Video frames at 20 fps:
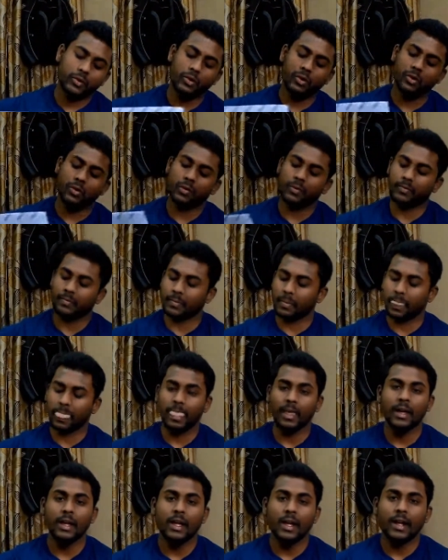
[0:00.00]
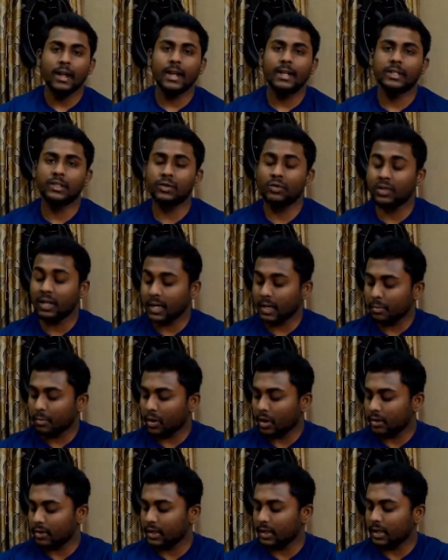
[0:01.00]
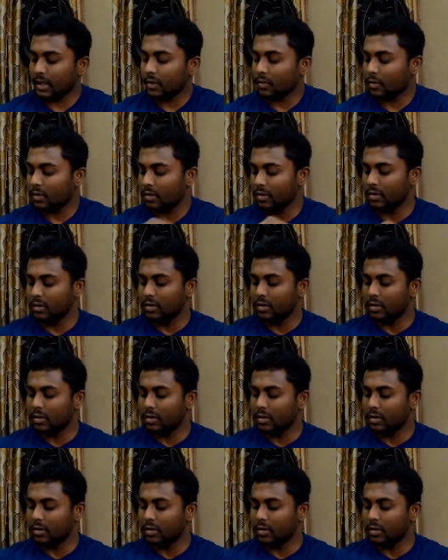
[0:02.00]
so let's do the unboxing now